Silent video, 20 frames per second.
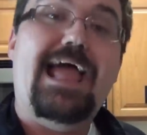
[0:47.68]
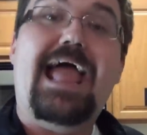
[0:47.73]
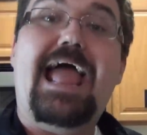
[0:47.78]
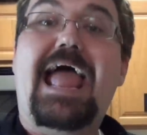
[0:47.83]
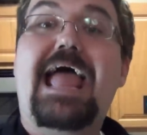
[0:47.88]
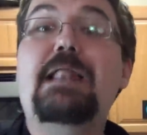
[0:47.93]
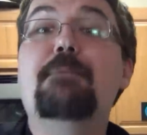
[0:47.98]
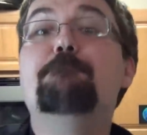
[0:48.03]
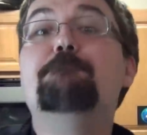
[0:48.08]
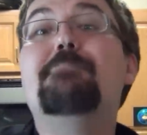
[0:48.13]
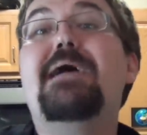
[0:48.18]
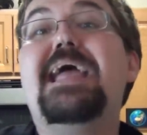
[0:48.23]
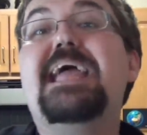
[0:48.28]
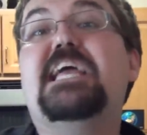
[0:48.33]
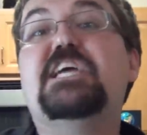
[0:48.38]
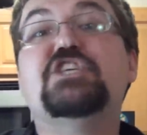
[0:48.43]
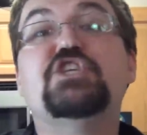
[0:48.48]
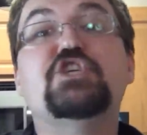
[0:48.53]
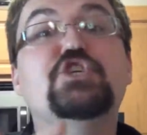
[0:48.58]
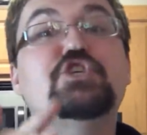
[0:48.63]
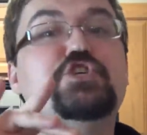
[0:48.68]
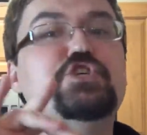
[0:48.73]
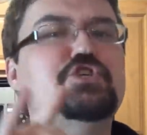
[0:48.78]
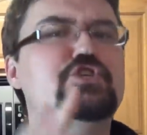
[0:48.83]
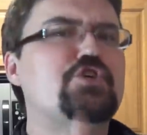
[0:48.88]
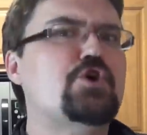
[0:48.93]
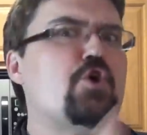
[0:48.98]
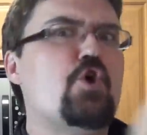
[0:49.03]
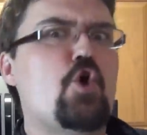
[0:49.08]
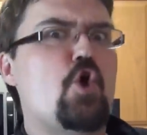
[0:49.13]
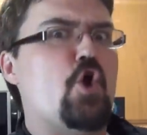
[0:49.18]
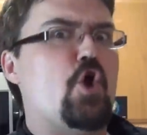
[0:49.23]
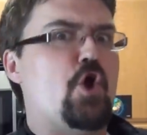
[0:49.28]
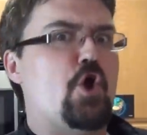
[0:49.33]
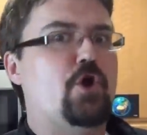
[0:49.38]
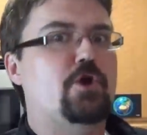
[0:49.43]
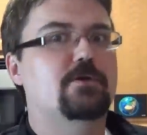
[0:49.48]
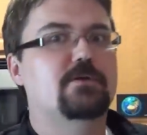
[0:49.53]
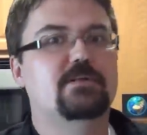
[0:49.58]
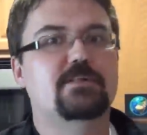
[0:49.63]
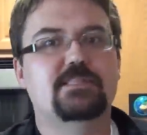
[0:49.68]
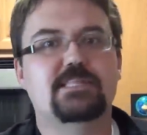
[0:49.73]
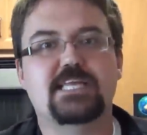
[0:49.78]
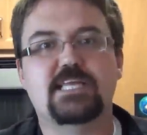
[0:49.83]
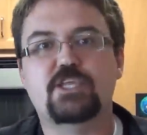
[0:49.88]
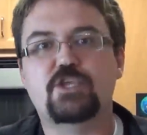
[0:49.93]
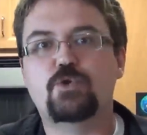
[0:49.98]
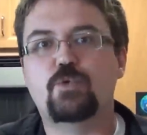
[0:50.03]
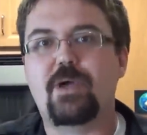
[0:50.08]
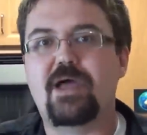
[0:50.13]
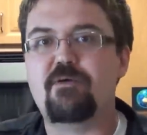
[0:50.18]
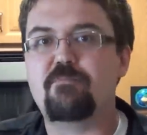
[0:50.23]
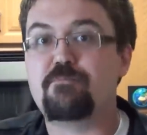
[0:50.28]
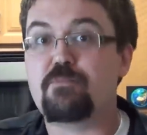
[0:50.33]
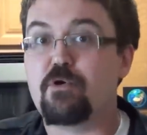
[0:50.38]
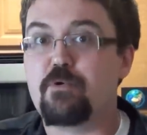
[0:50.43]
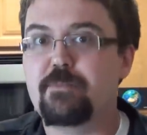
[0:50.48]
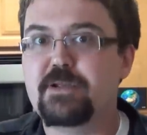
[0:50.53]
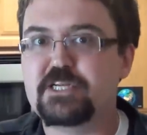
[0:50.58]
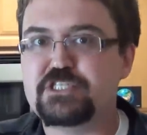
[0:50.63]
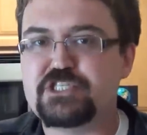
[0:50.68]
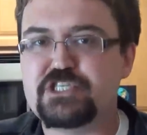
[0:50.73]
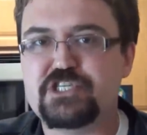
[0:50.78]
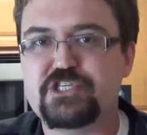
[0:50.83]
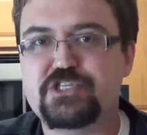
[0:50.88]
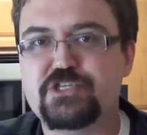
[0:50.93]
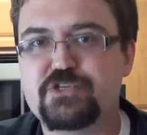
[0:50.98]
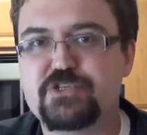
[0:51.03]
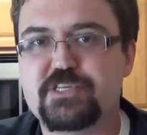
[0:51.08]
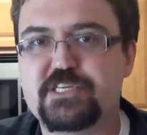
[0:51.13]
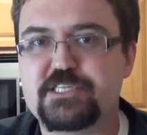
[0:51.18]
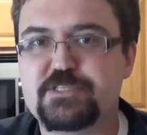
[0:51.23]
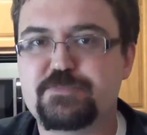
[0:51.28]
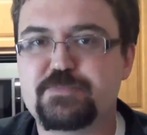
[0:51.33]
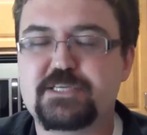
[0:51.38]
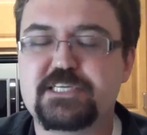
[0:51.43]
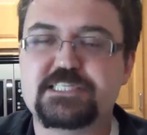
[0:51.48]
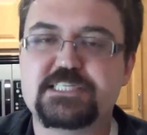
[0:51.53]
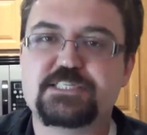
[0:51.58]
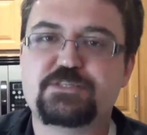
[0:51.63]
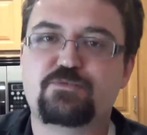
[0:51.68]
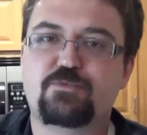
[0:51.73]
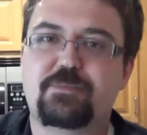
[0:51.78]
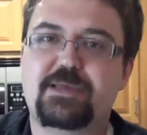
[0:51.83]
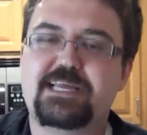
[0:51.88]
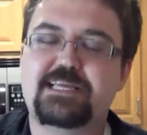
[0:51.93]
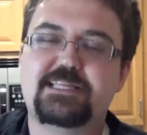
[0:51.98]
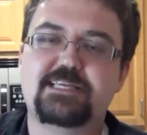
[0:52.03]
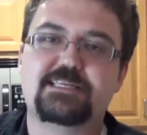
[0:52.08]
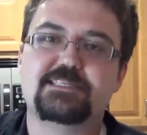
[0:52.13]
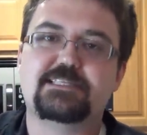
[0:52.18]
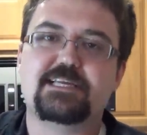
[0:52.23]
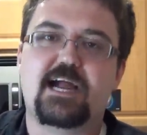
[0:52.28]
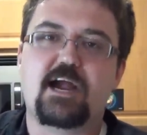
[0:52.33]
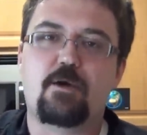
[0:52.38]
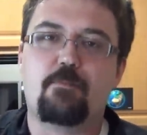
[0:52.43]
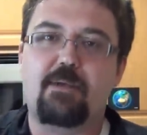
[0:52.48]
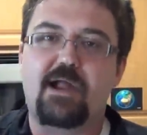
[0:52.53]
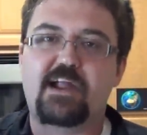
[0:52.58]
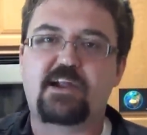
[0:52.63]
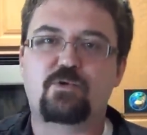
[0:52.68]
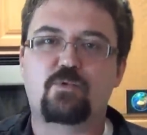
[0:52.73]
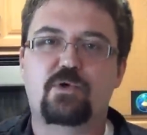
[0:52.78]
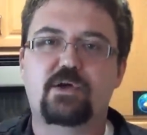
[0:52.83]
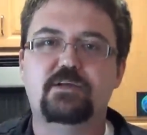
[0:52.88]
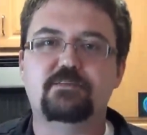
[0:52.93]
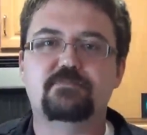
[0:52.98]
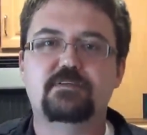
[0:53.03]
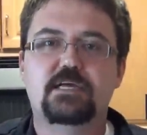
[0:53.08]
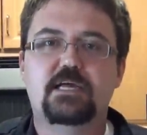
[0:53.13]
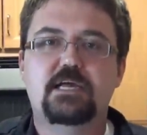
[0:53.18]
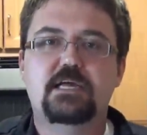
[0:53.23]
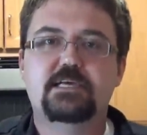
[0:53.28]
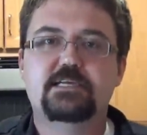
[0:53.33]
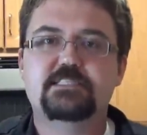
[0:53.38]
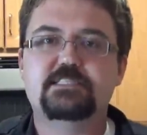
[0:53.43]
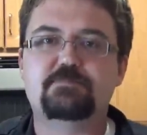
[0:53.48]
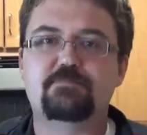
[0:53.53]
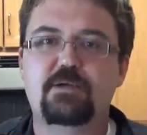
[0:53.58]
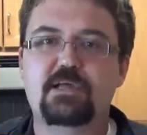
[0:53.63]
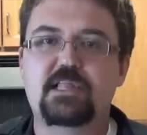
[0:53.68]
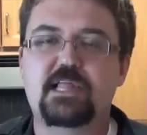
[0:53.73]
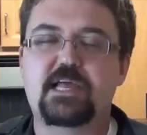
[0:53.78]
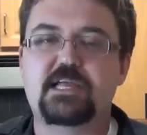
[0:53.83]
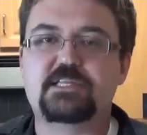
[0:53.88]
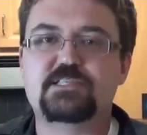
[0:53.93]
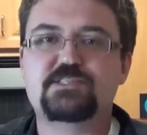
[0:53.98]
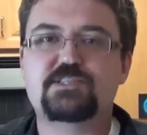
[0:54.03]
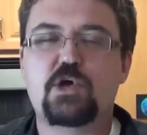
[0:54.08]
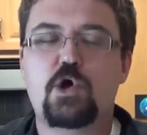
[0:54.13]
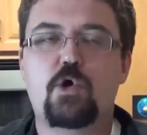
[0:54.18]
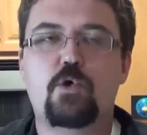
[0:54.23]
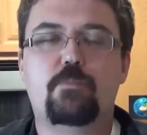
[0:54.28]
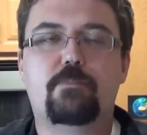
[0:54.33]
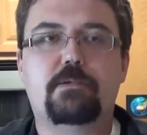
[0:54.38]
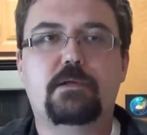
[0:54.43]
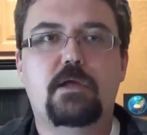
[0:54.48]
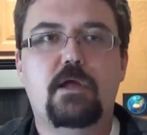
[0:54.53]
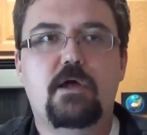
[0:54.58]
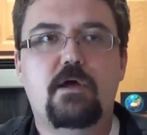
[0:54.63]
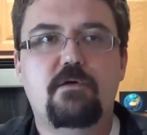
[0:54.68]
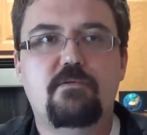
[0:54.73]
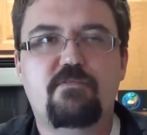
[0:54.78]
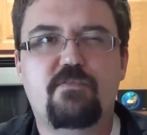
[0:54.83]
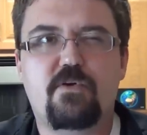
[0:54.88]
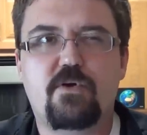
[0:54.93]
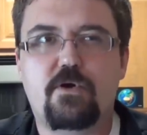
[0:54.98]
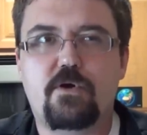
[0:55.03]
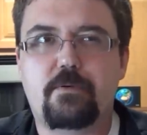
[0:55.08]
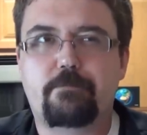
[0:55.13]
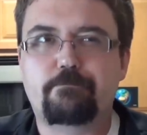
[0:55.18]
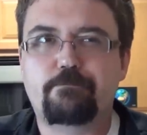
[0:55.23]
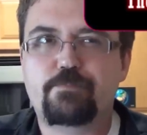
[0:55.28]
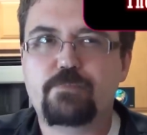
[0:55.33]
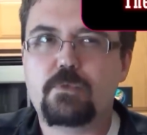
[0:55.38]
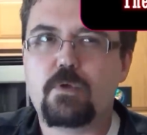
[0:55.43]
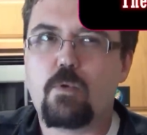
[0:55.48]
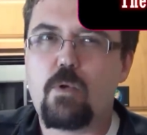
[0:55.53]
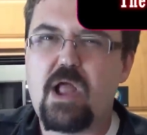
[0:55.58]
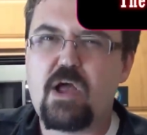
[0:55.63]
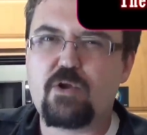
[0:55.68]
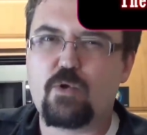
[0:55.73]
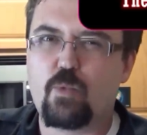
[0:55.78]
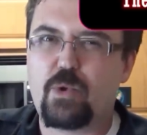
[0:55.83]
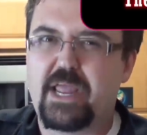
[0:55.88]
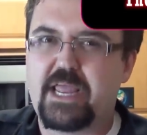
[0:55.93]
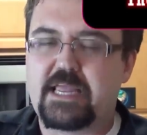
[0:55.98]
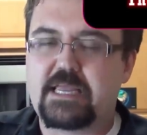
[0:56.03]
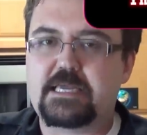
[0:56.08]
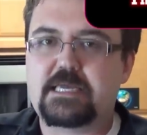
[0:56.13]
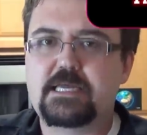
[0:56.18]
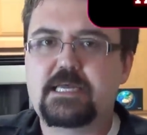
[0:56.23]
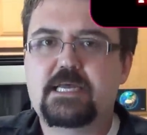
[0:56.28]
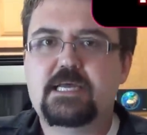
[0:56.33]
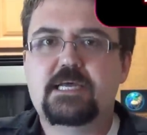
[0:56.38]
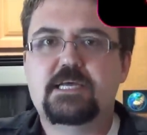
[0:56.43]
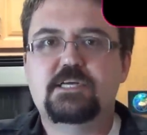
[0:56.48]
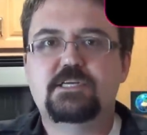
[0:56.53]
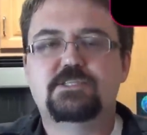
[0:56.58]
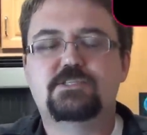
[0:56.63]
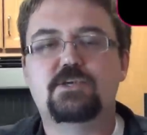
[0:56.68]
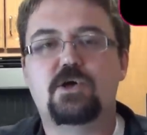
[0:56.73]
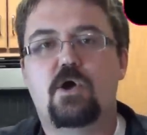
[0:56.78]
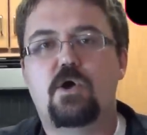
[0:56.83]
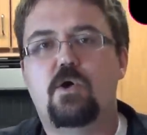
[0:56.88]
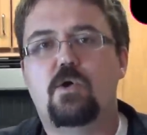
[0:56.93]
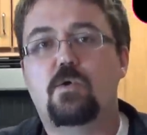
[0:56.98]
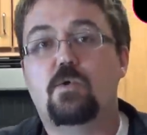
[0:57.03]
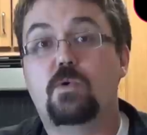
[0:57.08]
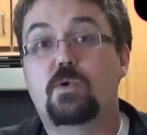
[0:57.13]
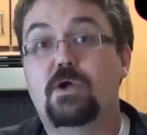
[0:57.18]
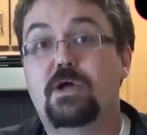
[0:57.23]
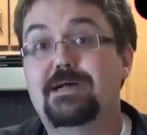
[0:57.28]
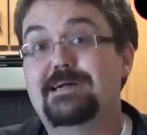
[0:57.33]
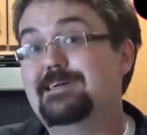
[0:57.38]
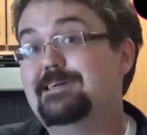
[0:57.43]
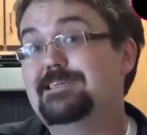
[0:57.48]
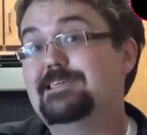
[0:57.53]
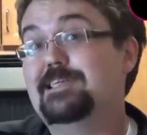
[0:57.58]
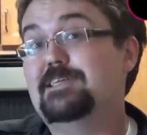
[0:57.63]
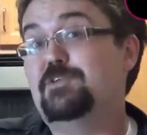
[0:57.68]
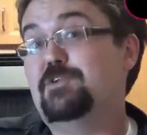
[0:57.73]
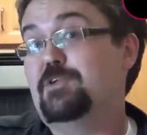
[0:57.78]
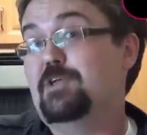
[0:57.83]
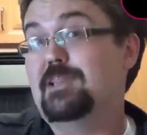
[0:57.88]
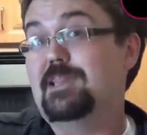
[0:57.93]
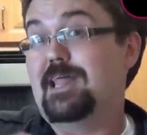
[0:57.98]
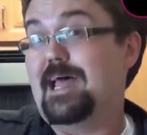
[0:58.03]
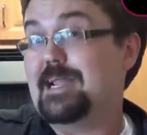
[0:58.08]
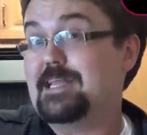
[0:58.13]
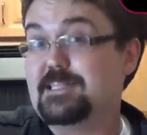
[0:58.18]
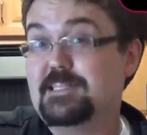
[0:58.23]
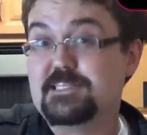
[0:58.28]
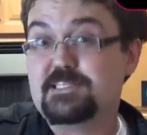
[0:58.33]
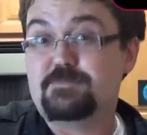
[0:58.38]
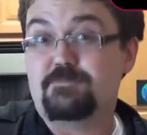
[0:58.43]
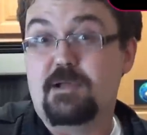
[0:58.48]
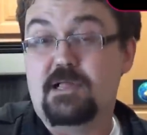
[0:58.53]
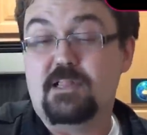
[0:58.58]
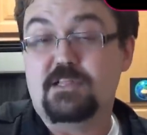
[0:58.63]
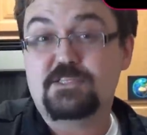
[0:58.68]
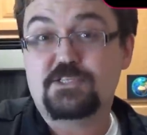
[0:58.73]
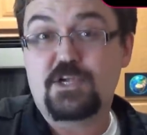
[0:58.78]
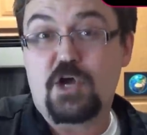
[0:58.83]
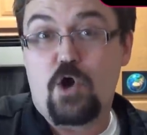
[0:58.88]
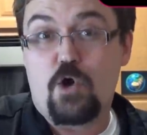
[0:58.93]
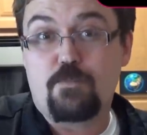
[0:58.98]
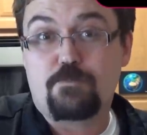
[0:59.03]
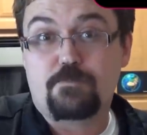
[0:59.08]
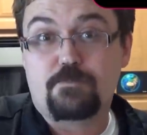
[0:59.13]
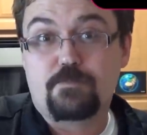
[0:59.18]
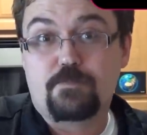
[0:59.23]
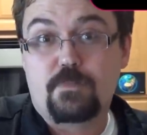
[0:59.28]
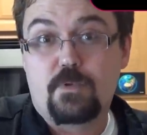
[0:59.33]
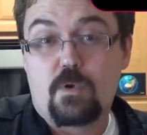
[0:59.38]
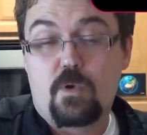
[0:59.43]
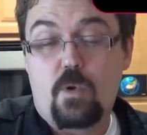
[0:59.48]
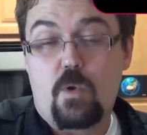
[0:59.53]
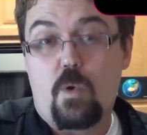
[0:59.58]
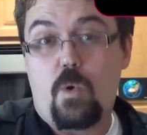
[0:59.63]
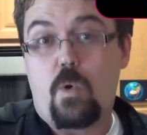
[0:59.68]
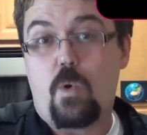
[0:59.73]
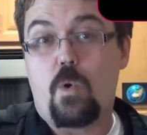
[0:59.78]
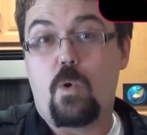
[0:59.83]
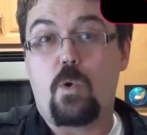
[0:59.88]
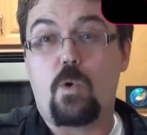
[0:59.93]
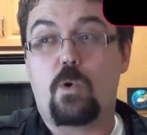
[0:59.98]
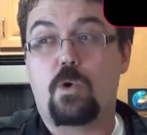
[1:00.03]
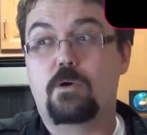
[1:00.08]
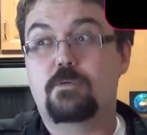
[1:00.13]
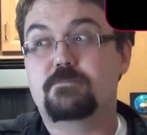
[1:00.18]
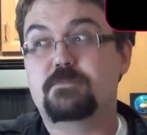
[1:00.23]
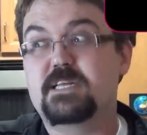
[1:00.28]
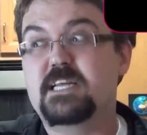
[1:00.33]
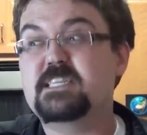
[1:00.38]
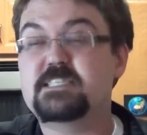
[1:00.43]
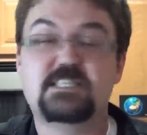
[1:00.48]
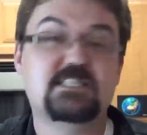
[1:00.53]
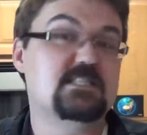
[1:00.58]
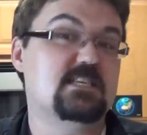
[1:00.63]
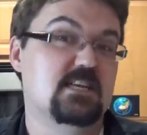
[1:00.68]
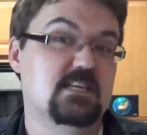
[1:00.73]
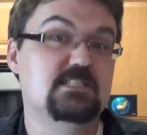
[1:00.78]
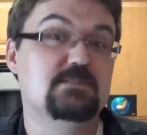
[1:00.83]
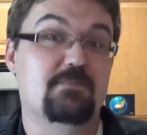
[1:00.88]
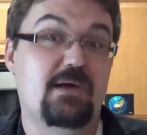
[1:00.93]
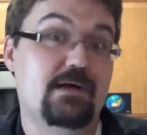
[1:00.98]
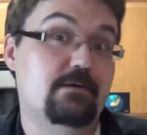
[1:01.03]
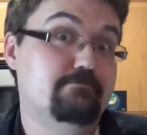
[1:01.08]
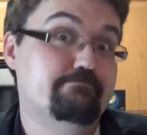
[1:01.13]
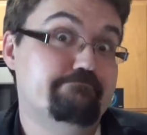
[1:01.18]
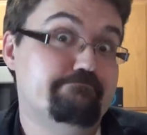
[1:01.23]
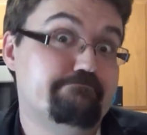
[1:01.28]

and make sure that you have permission to do this because this will make the entire microwave smell like soap for around a week. So either you like the smell of soap or it's just going to smell.